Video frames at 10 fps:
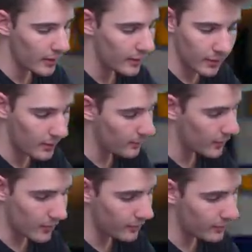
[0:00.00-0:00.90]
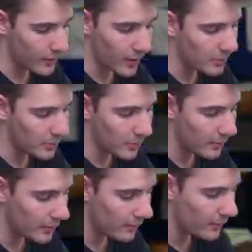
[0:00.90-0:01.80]
And that one went off the table.
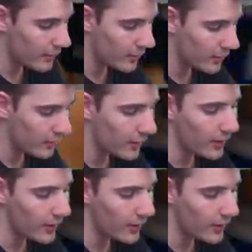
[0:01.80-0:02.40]
If you guys heard